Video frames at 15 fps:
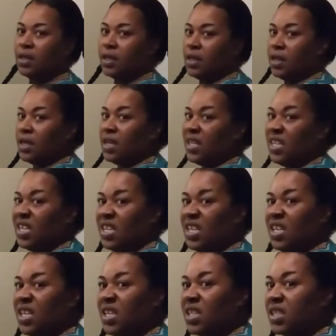And it
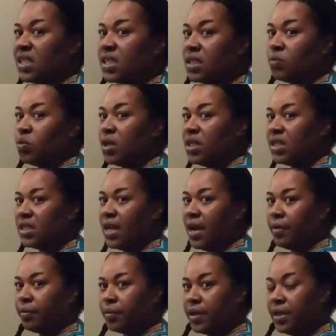is, well, it's
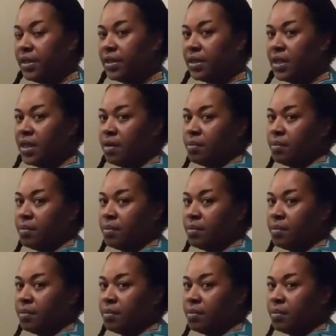not really thin,